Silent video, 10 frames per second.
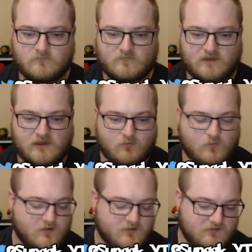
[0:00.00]
Okay,
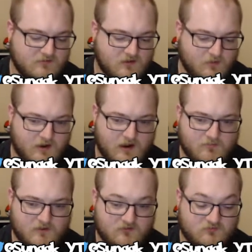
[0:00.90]
while this is going, I'm
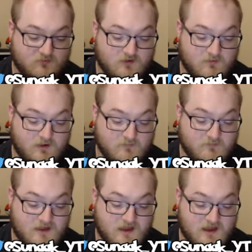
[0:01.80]
going to throw up
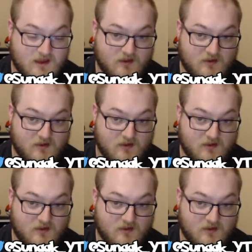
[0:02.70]
a,